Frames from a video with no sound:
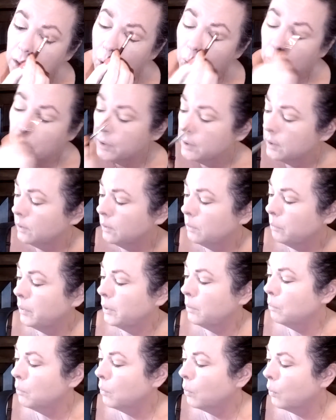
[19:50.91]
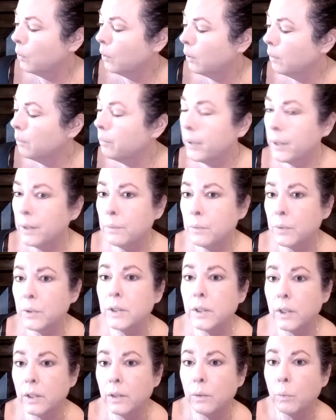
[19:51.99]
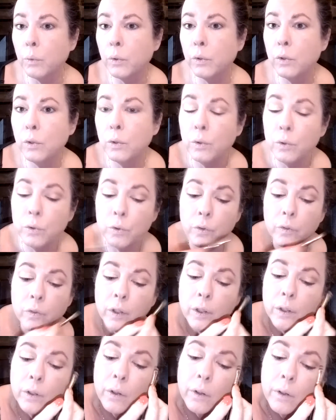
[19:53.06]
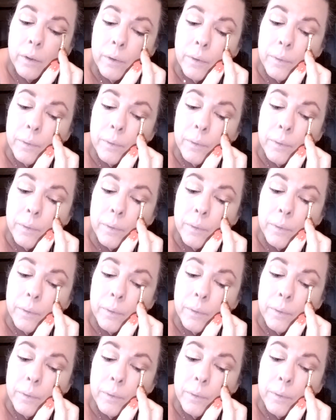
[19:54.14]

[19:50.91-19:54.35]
always going to be more pigmented when you use your finger.